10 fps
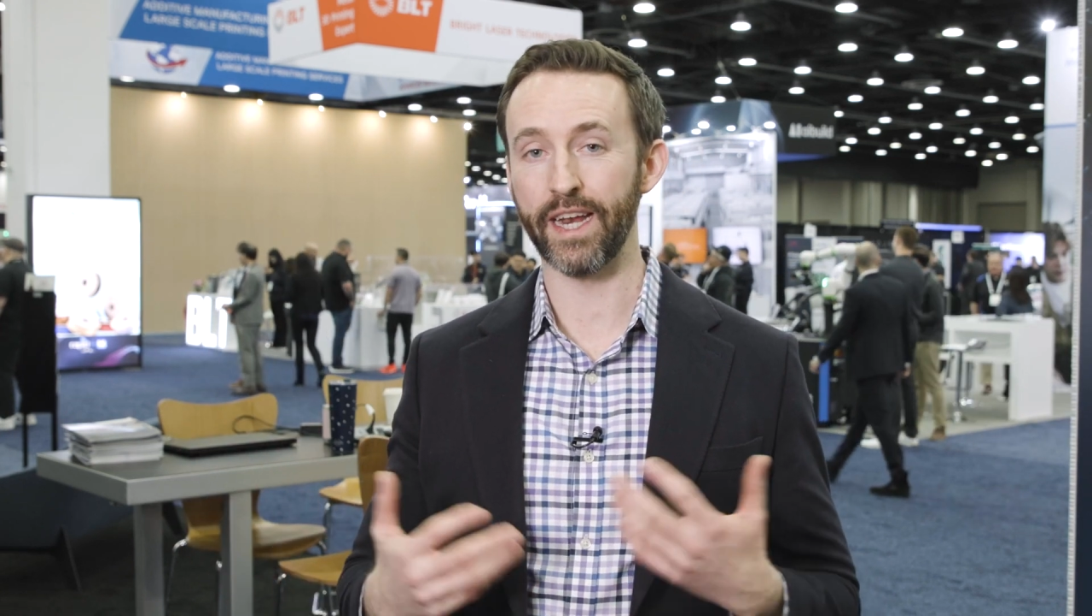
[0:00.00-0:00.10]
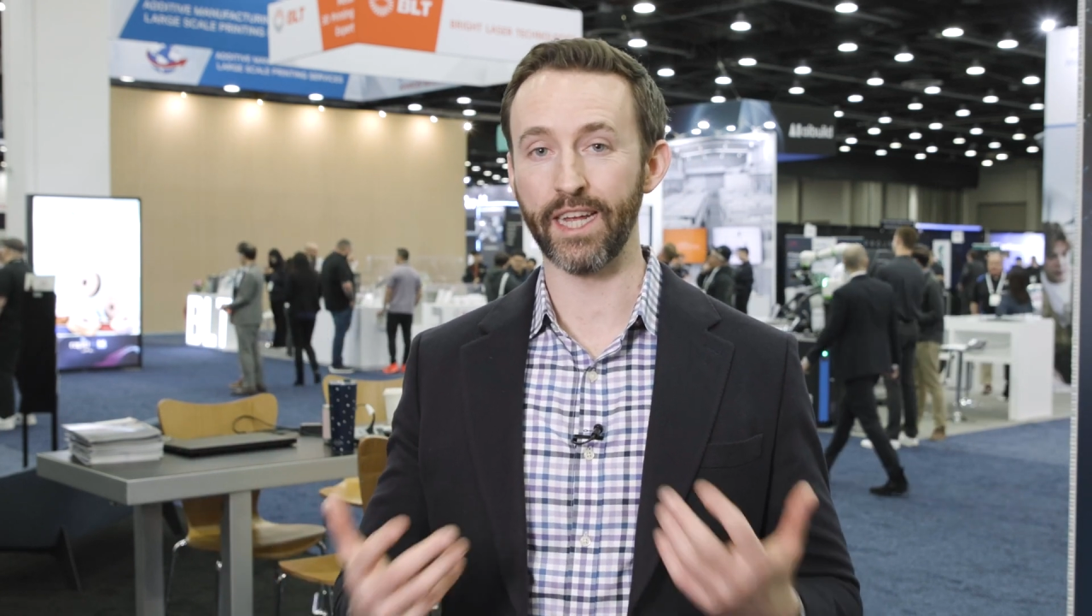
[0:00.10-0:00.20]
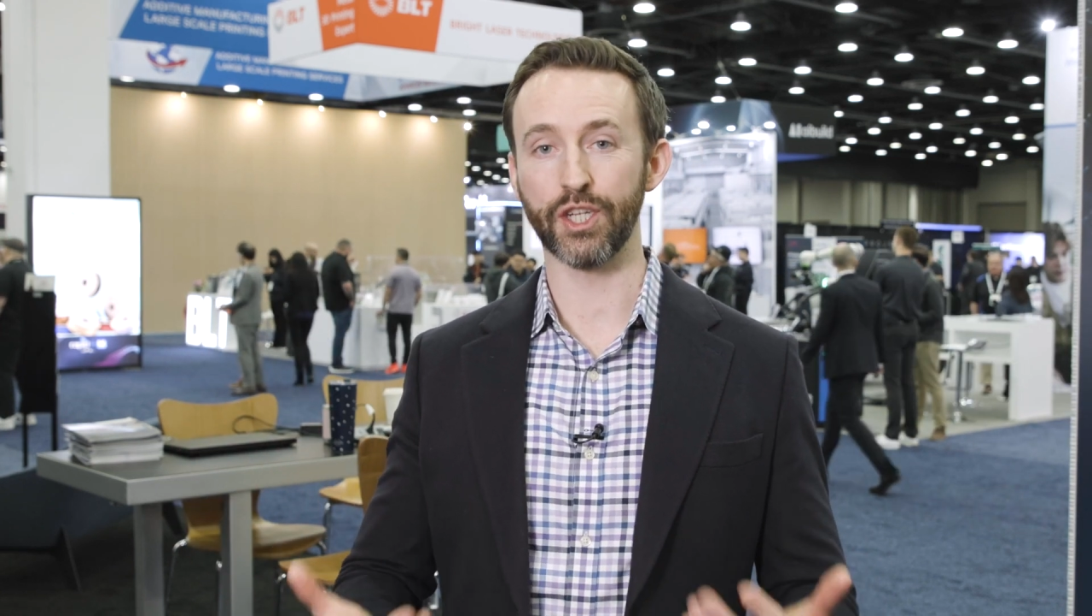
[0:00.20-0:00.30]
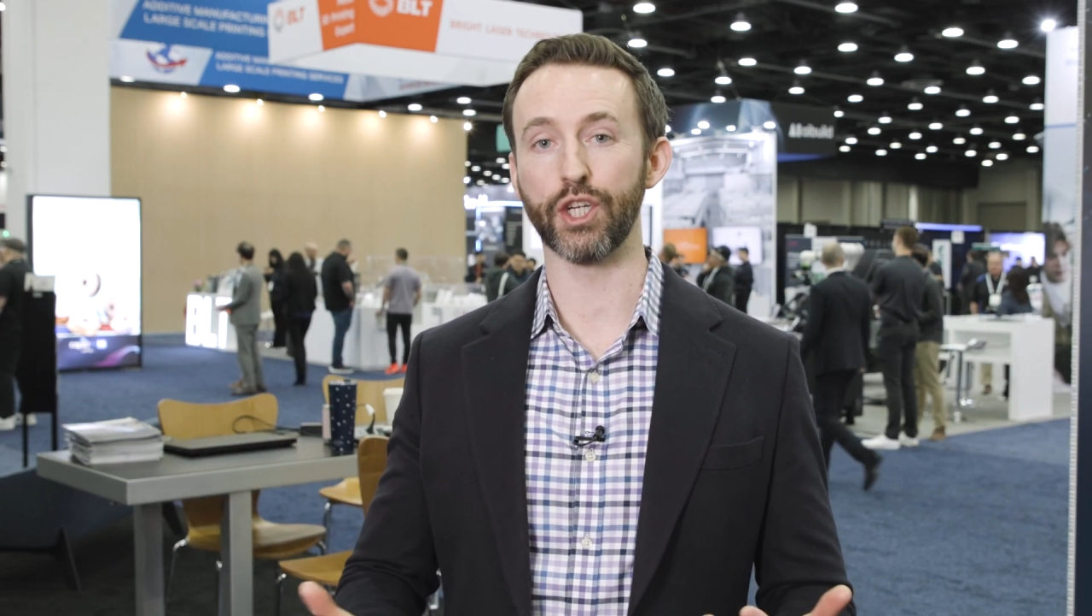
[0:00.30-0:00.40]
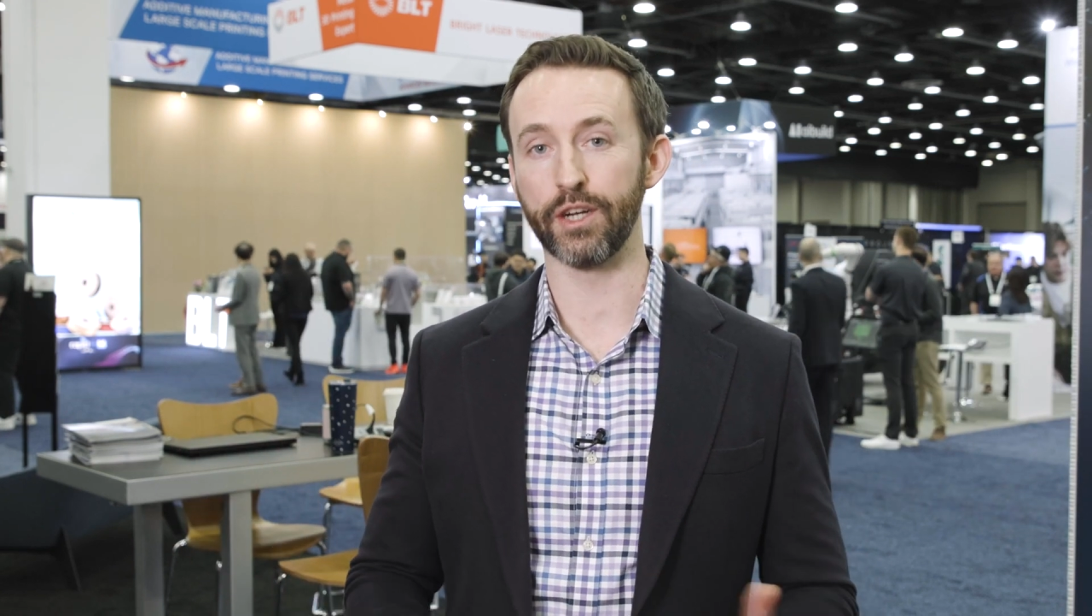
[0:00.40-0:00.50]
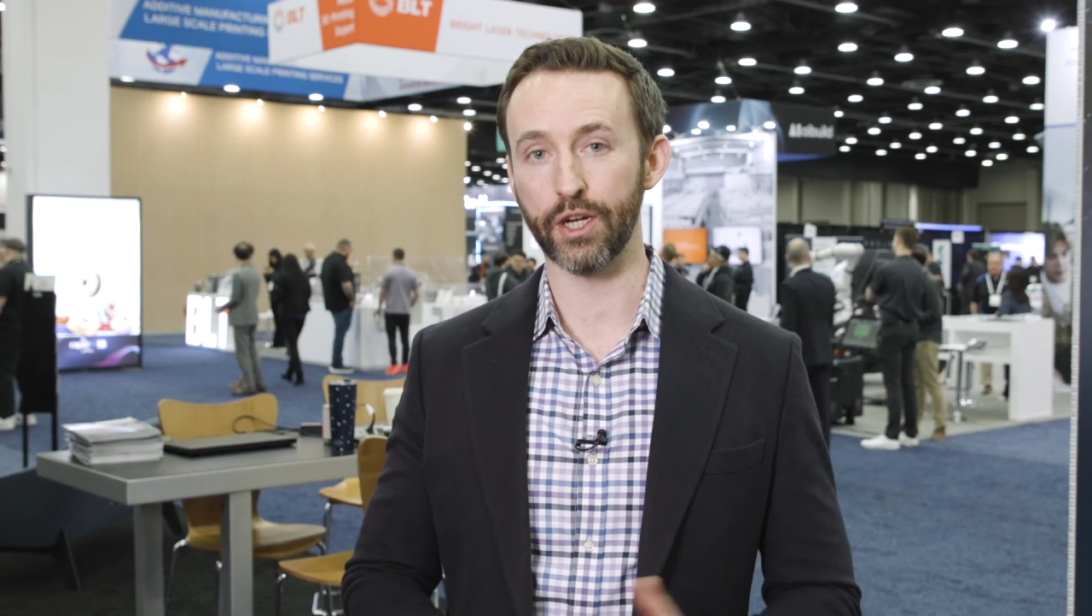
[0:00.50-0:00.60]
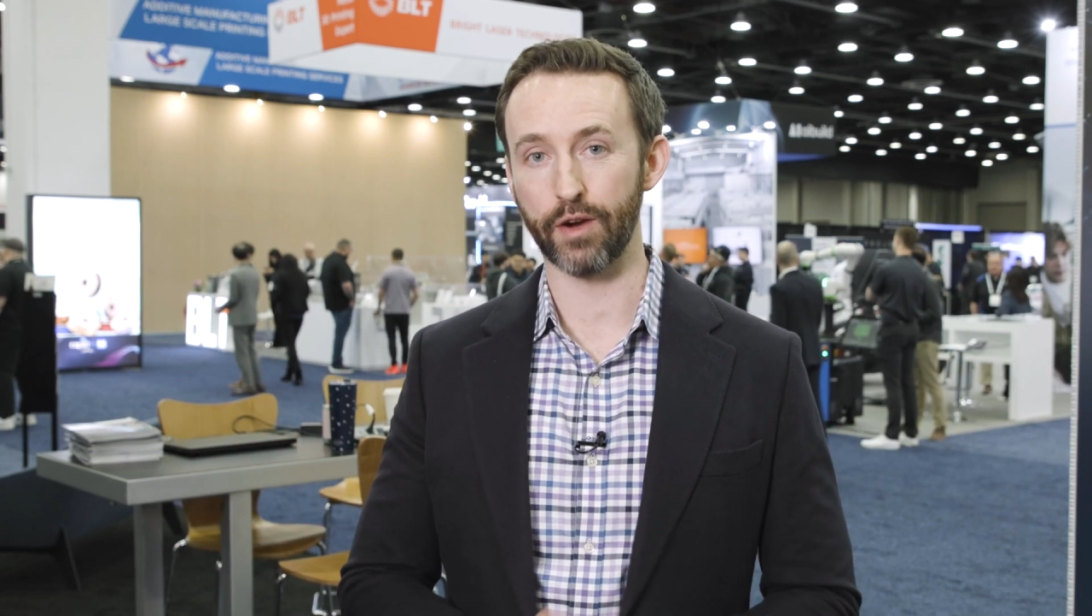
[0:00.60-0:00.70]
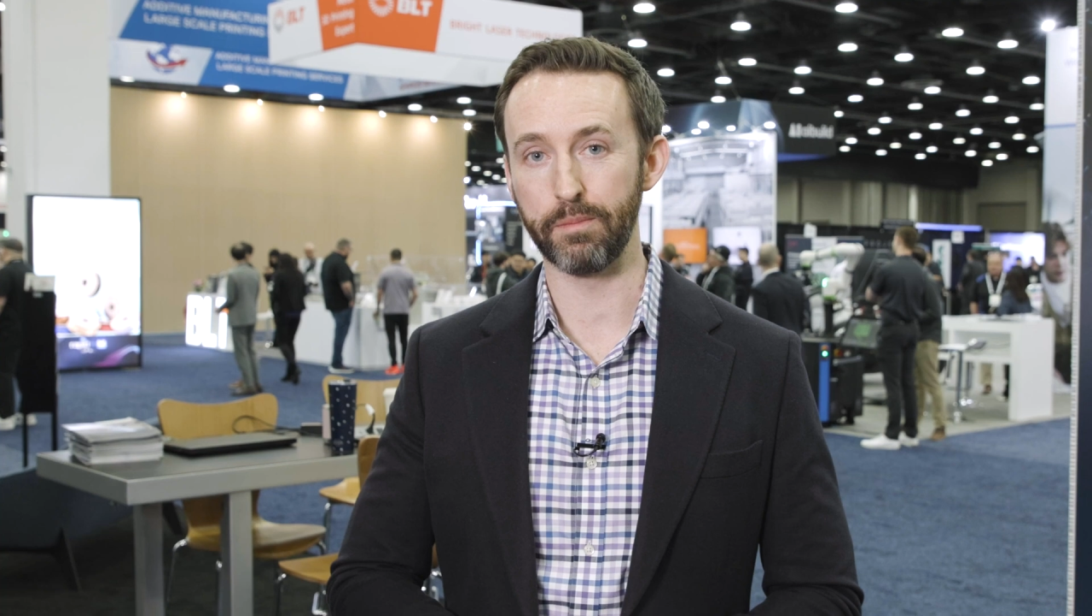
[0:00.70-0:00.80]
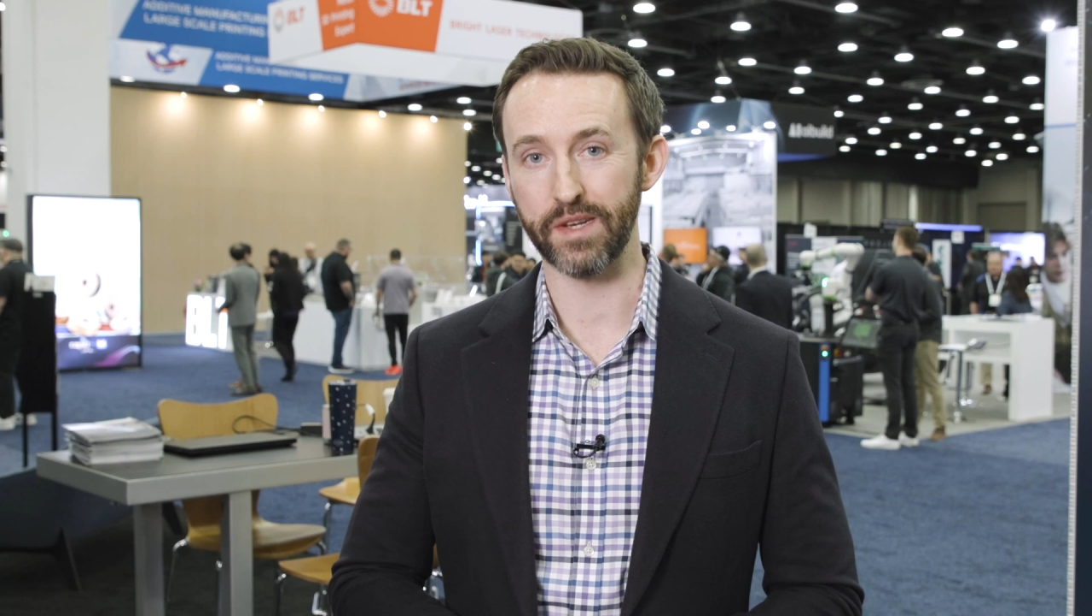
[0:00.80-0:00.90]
and engineering grade